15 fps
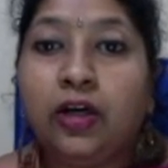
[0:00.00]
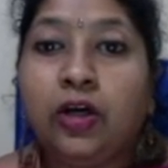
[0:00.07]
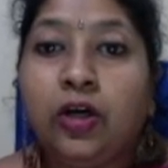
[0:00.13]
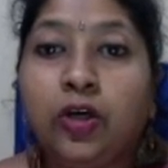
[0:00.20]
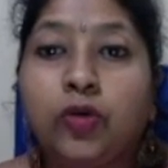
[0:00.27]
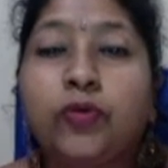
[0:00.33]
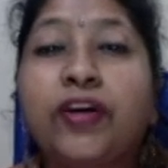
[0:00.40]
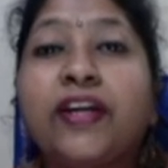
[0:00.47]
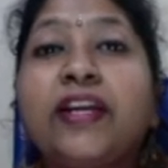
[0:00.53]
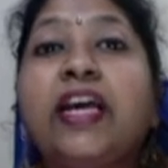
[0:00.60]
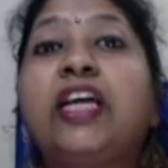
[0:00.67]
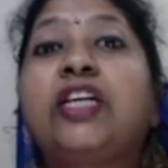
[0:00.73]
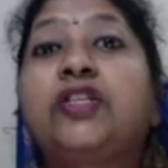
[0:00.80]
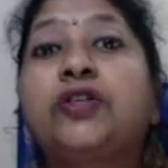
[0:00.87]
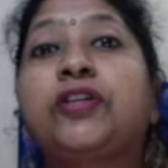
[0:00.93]
you can
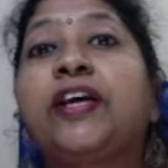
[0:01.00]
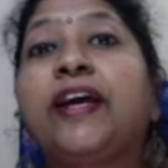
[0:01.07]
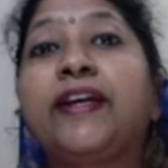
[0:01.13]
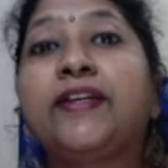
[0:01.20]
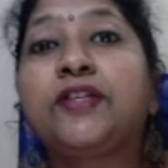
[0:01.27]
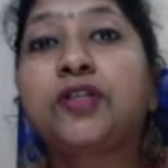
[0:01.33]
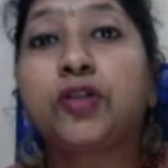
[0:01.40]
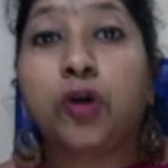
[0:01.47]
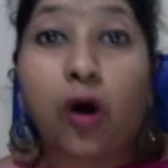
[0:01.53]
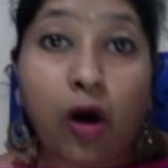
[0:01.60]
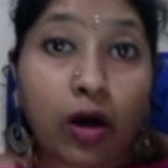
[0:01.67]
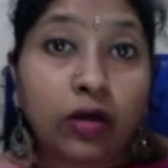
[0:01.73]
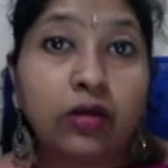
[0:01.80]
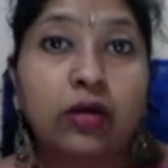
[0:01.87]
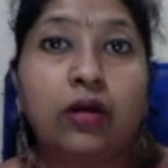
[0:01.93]
educate your